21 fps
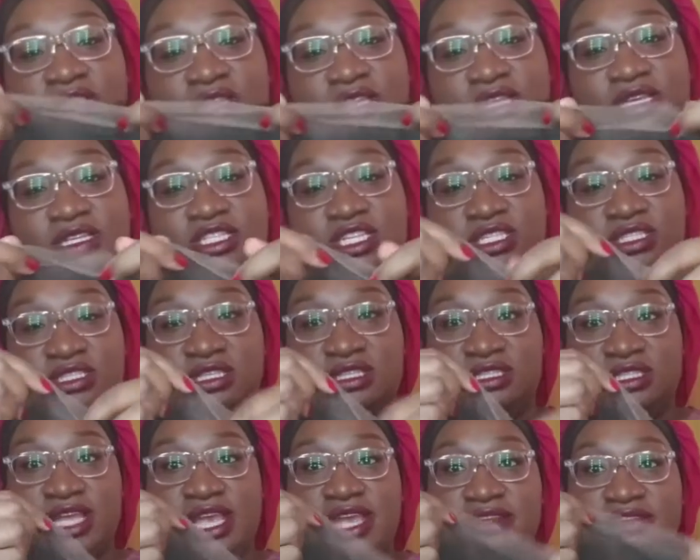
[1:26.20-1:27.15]
it's just the
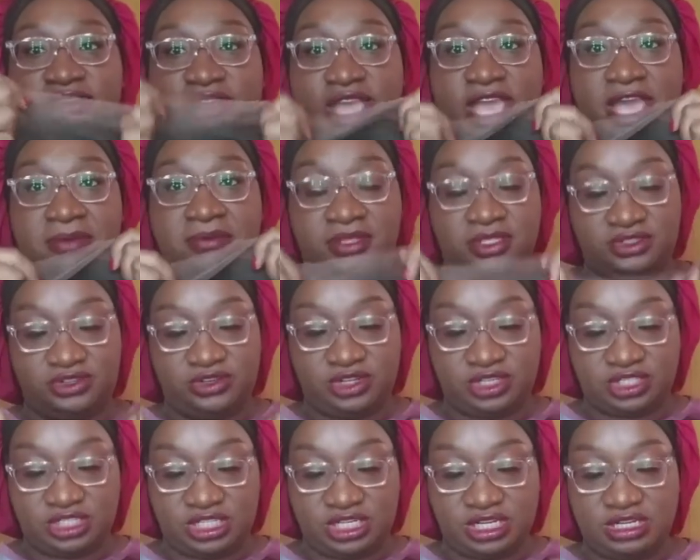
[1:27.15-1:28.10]
standard cap
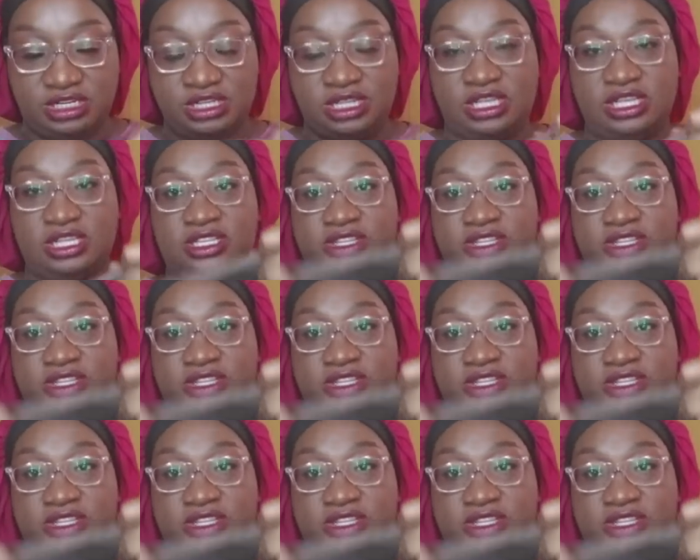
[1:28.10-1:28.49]
construction. It